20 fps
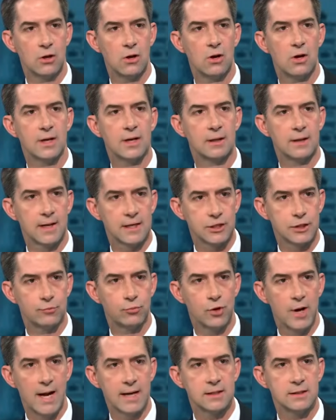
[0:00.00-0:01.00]
law and election
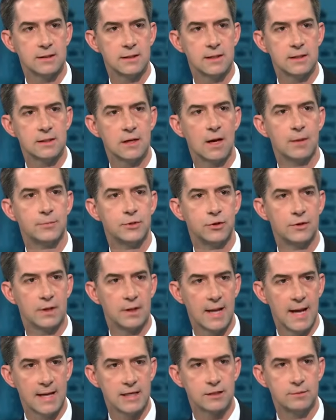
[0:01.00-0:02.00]
practices up to the
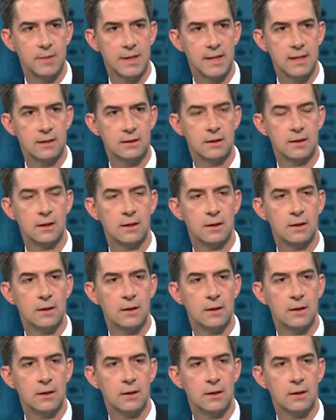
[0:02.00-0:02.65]
last minute